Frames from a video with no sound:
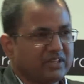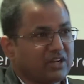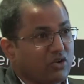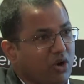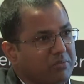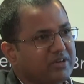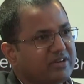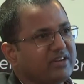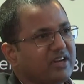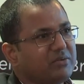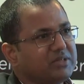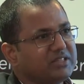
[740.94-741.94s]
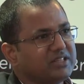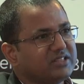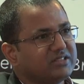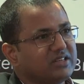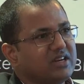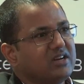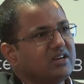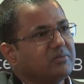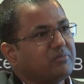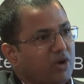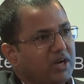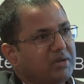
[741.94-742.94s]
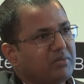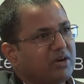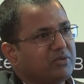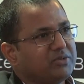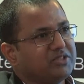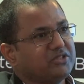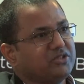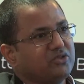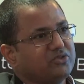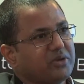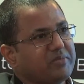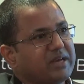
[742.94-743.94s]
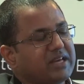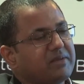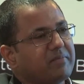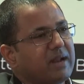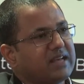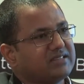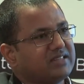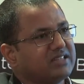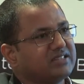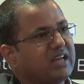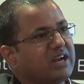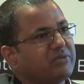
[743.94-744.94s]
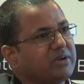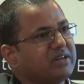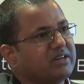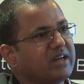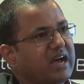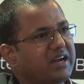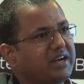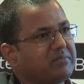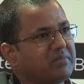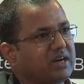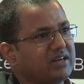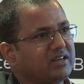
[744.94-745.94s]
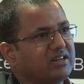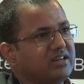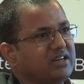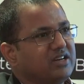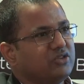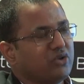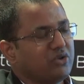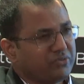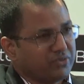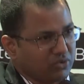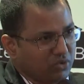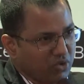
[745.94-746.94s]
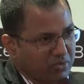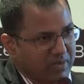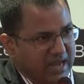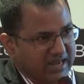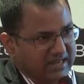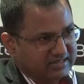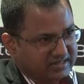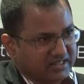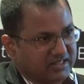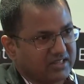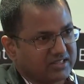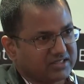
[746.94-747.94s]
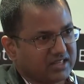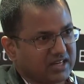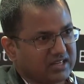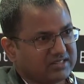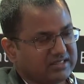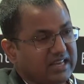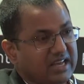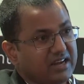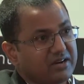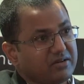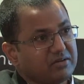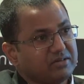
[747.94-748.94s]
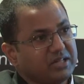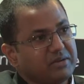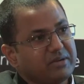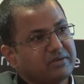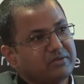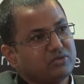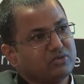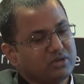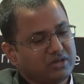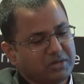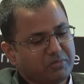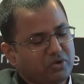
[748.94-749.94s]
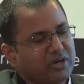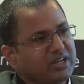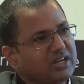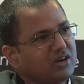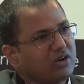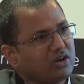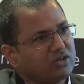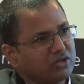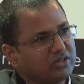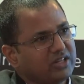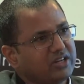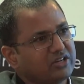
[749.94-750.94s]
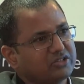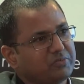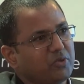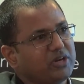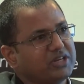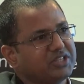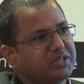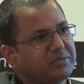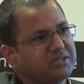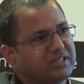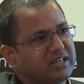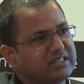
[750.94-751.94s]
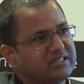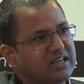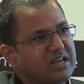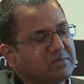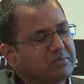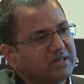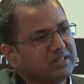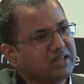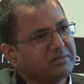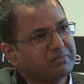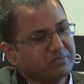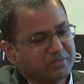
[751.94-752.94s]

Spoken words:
the raw material, which is polymer, which is used for making plastics, that were in high demand. So if you go back and see the results, they were reporting a loss on their exploration business, but their